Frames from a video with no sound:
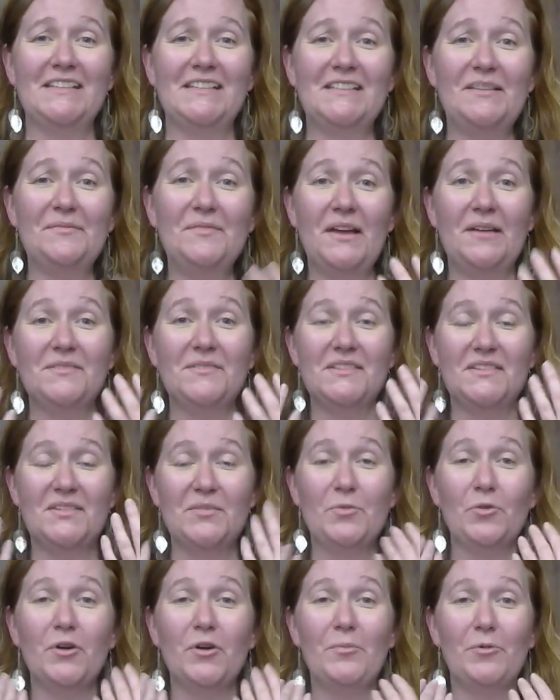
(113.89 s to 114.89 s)
and sometimes the
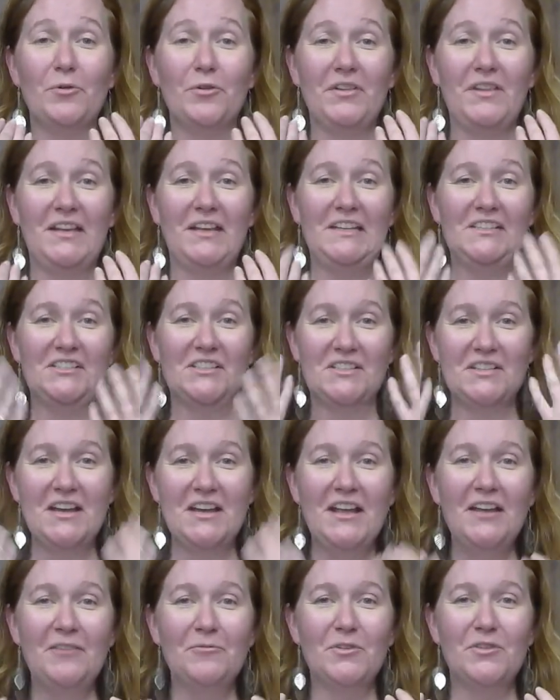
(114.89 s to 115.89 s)
more important thing is just
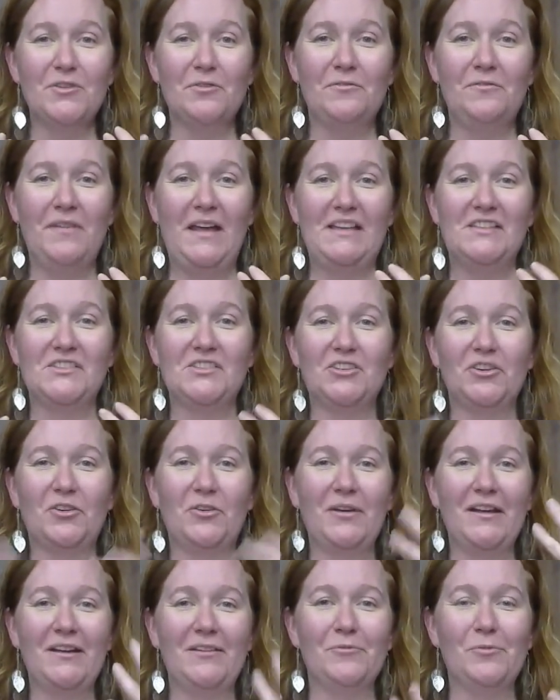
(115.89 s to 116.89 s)
with your face
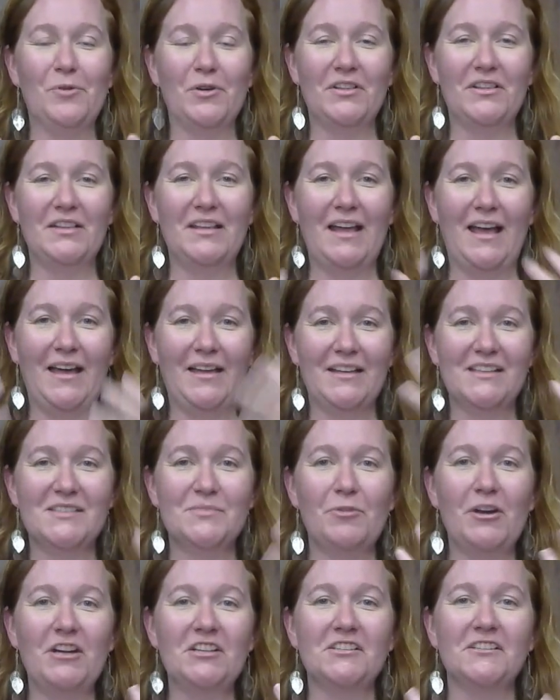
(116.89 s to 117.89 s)
showing what
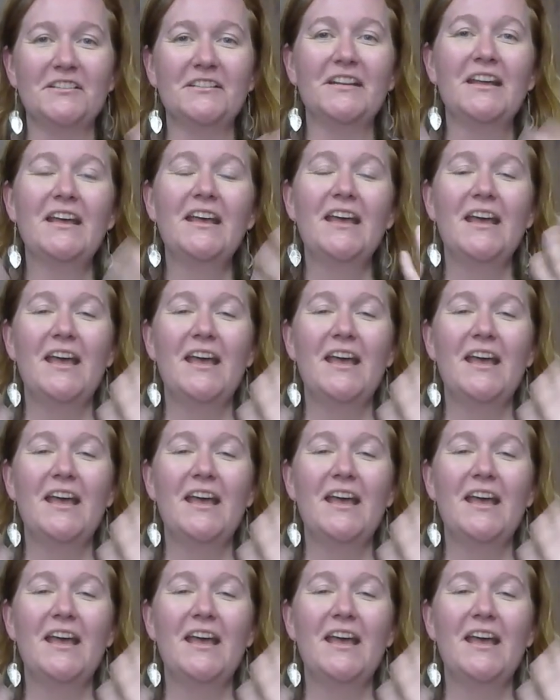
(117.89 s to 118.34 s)
expression,